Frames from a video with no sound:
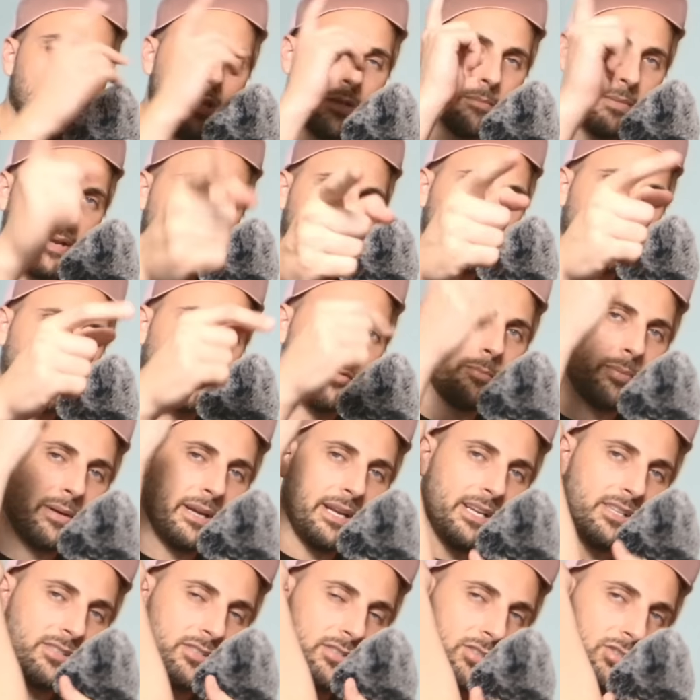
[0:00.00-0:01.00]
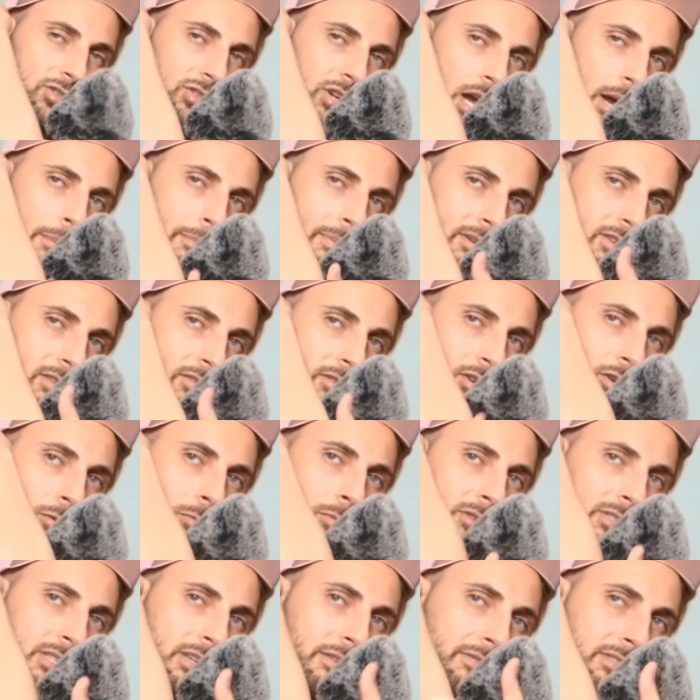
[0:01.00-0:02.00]
Make sure, please, sharpen your
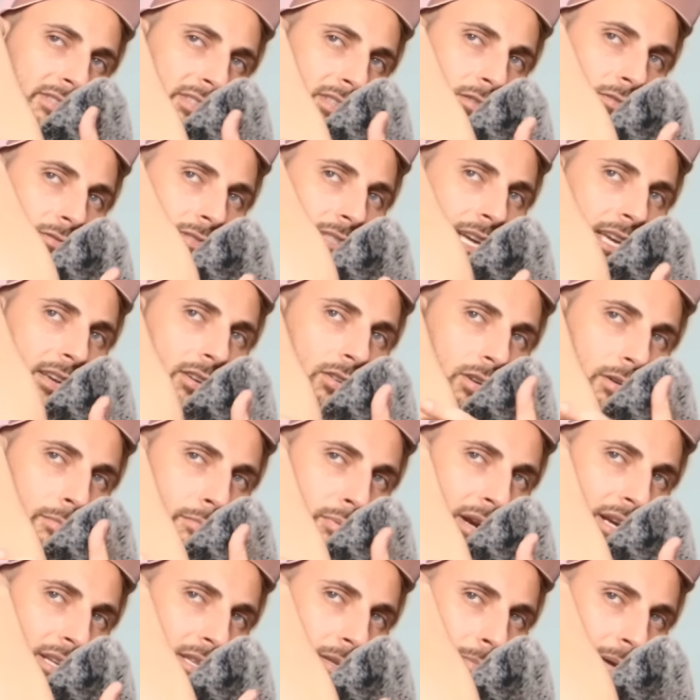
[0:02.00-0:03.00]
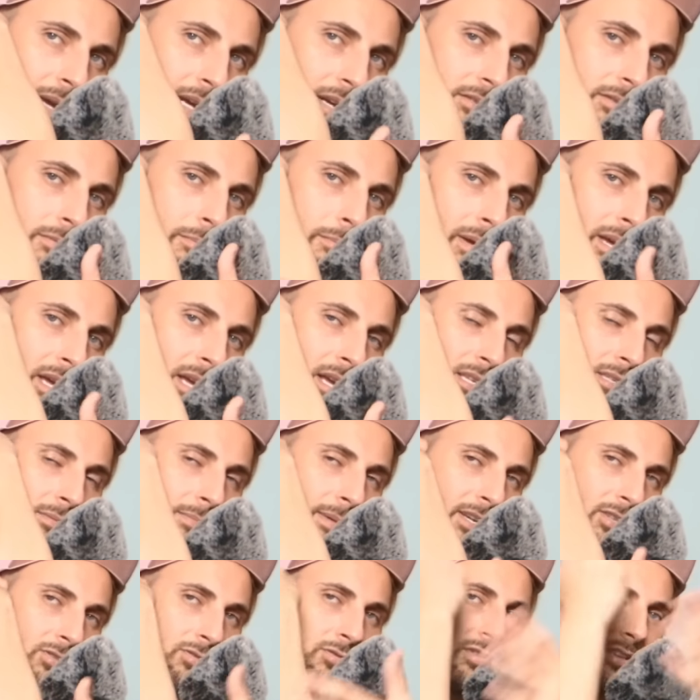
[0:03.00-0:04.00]
elbows every single day. You got to break the back of the bears.
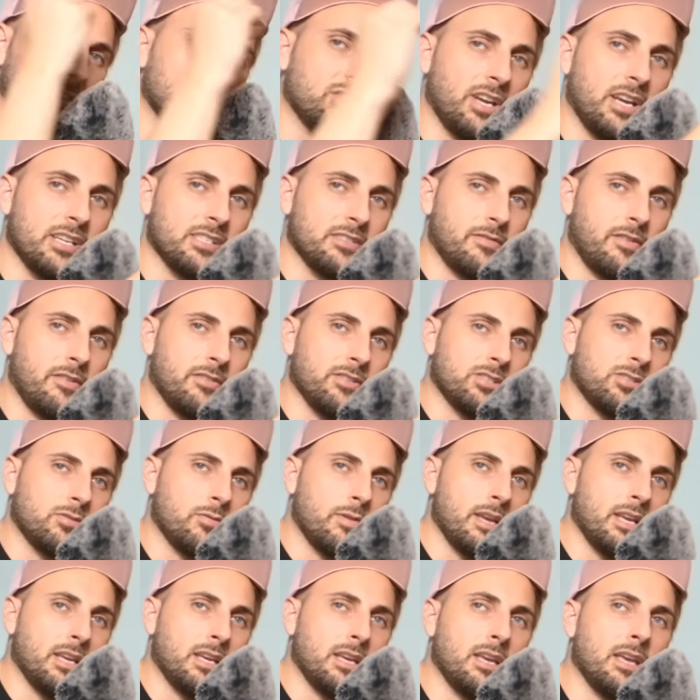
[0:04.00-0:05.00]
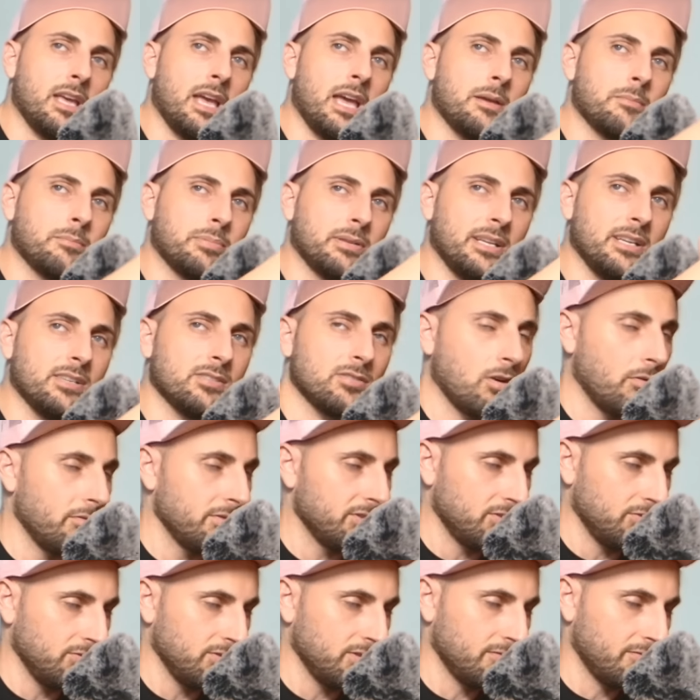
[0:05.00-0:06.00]
Make sure your chairs are very squeaky. And please,
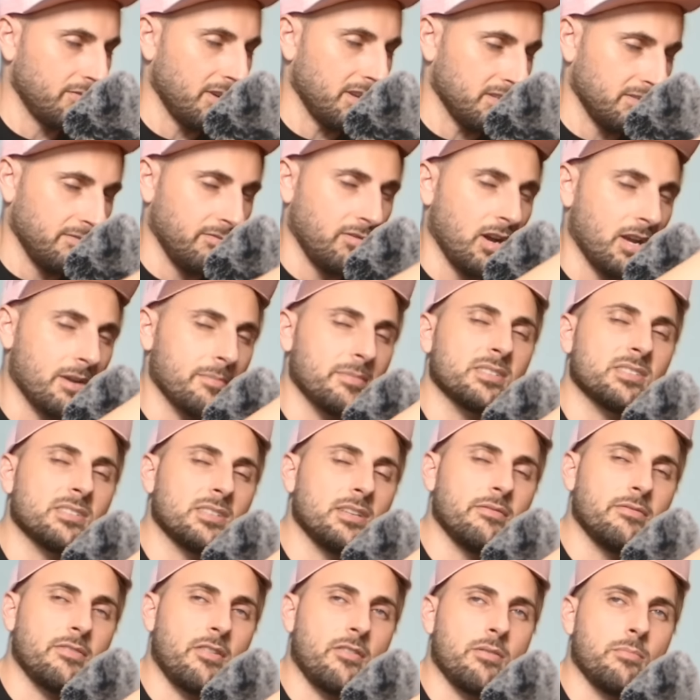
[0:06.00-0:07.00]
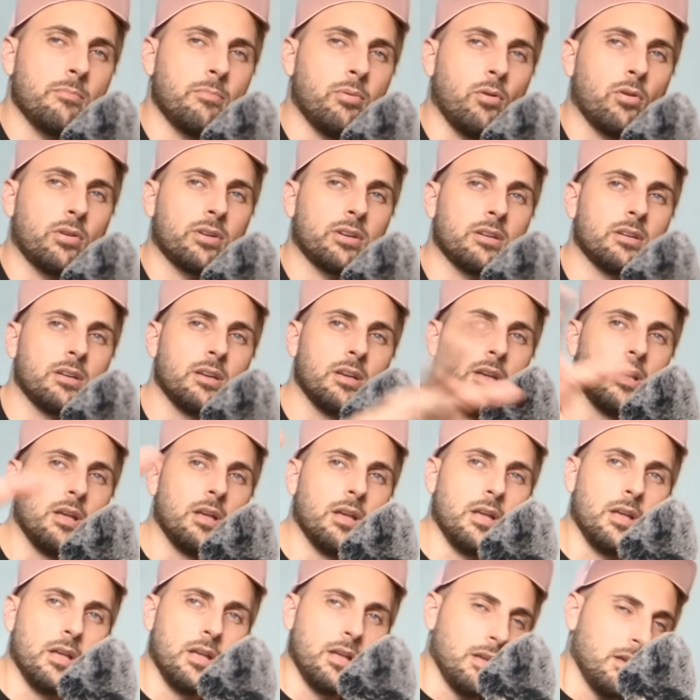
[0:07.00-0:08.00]
orange juice, friends. Vitamin C, very important.
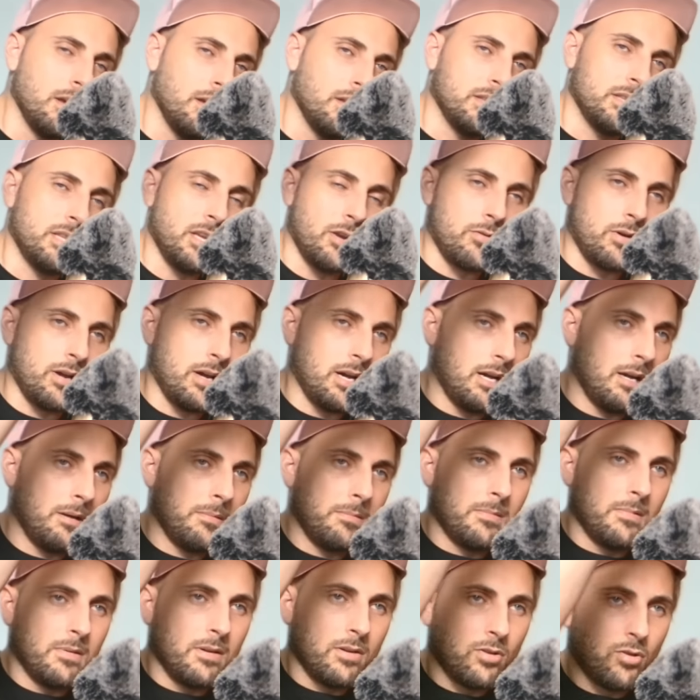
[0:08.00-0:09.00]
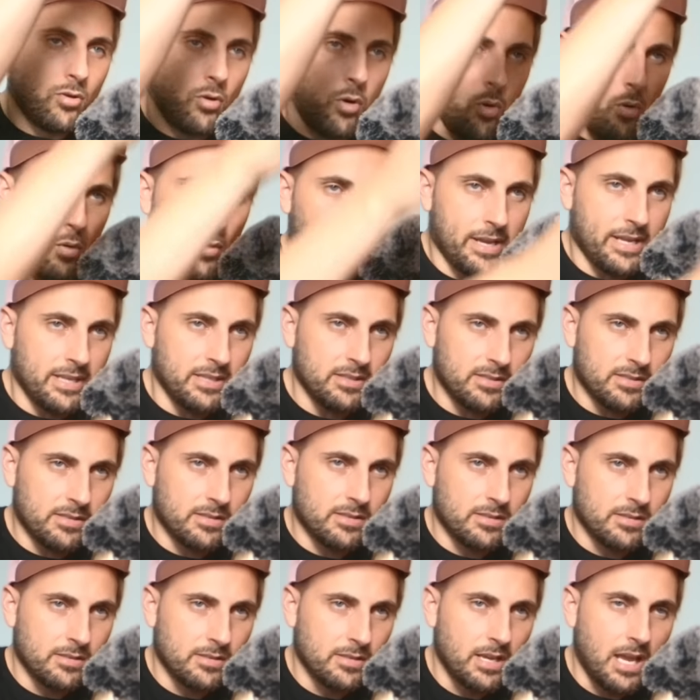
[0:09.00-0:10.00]
There are
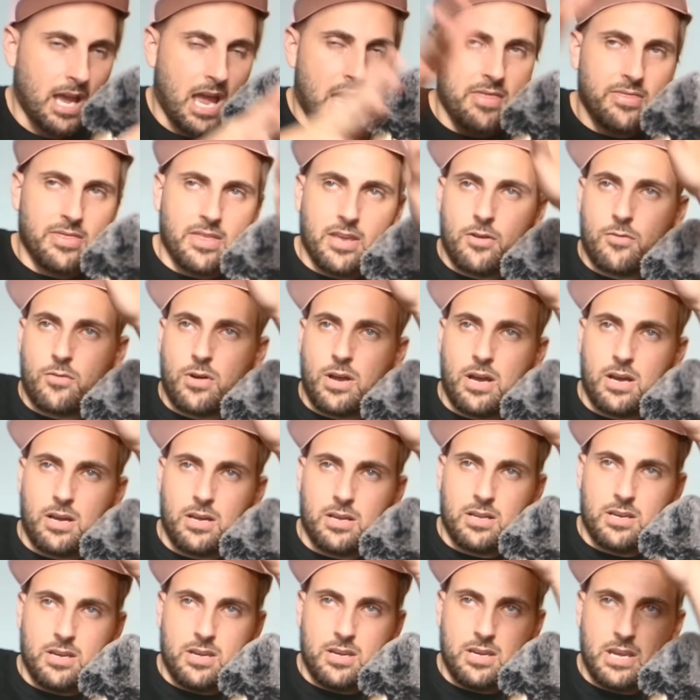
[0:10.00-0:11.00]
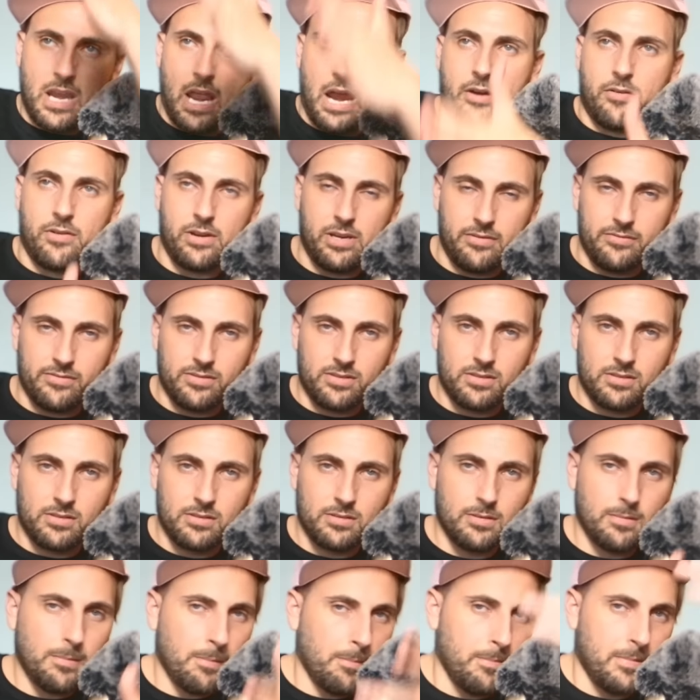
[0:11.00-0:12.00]
coins and there are
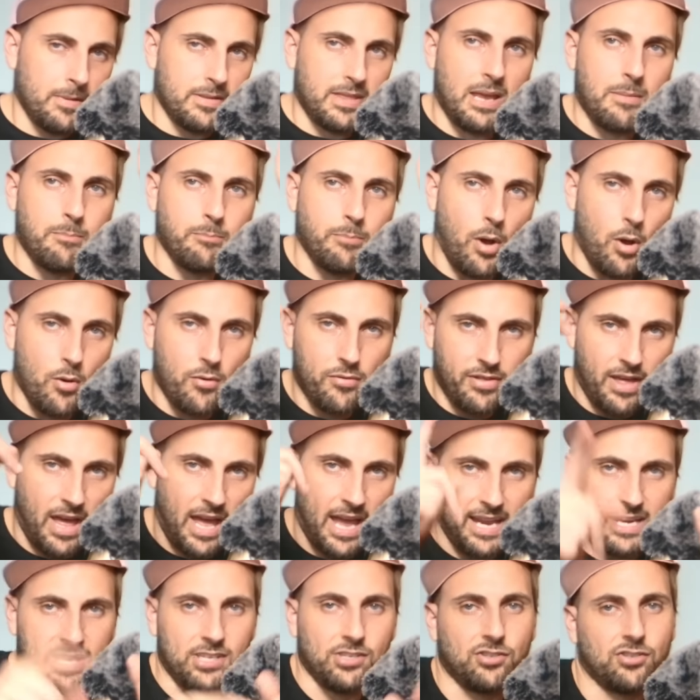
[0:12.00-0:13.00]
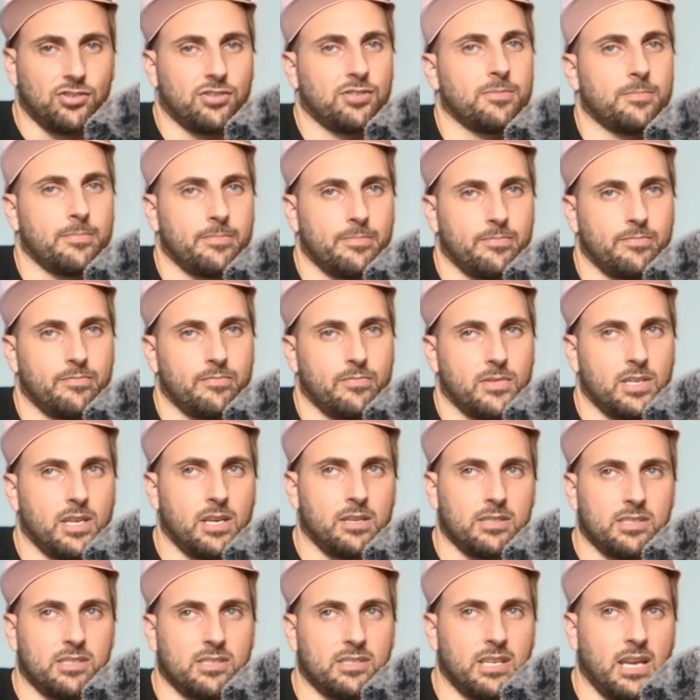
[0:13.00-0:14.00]
narratives. They both age.
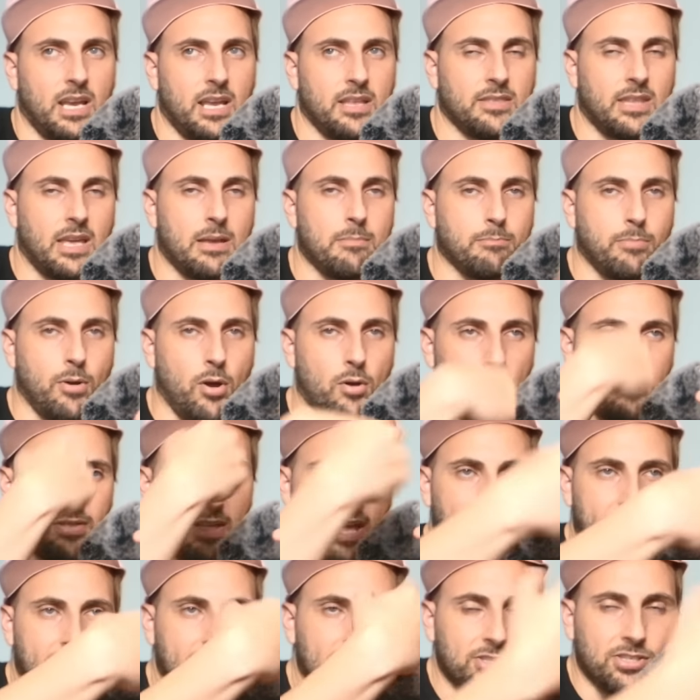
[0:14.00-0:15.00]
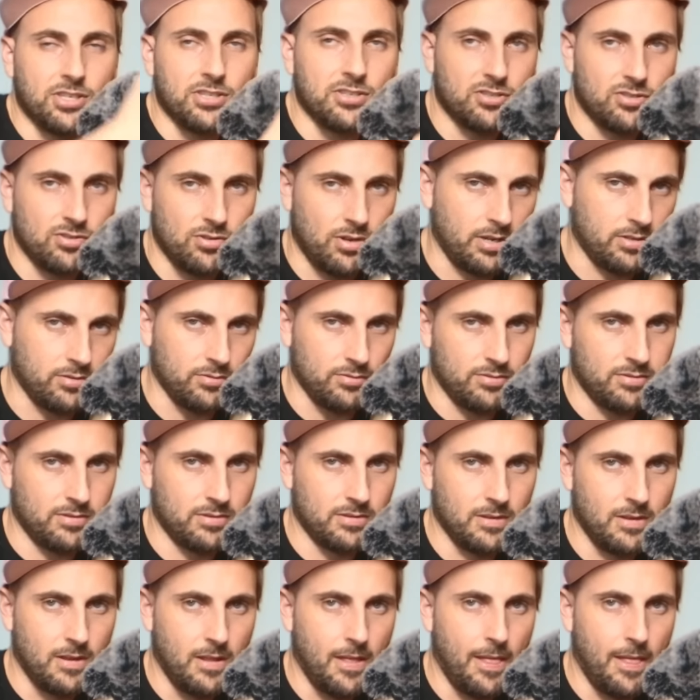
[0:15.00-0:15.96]
You understand? They both age in cycles.